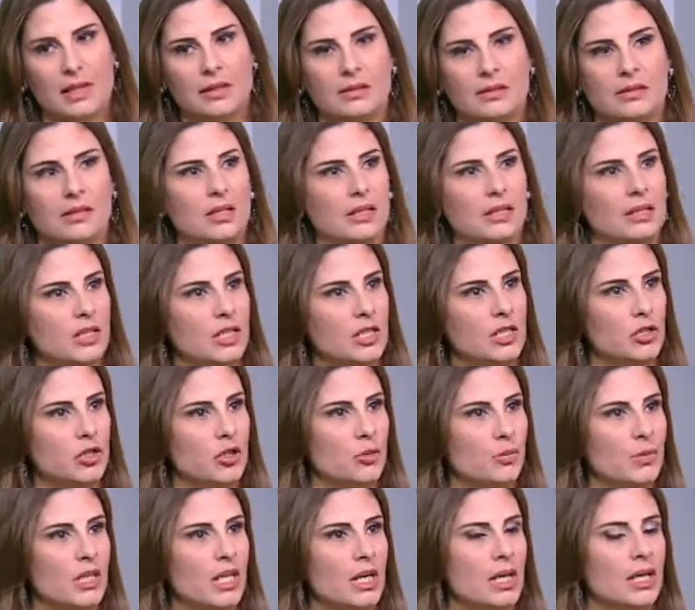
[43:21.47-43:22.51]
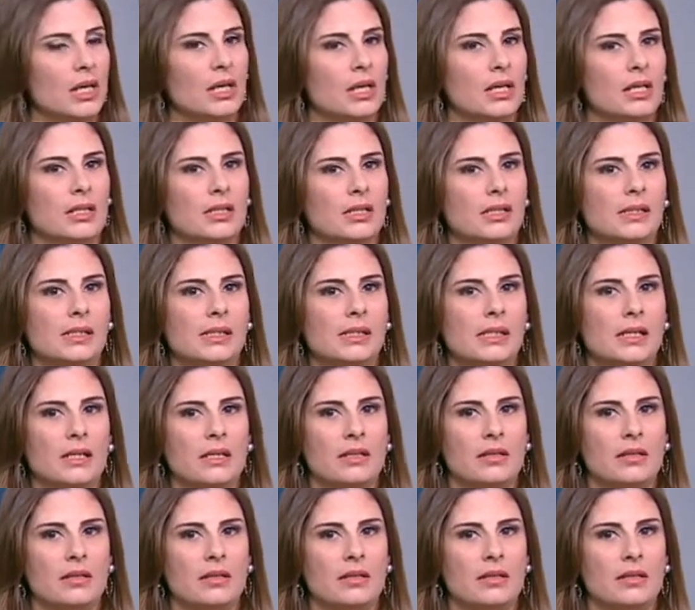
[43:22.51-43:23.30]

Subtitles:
let's say, in Egypt, is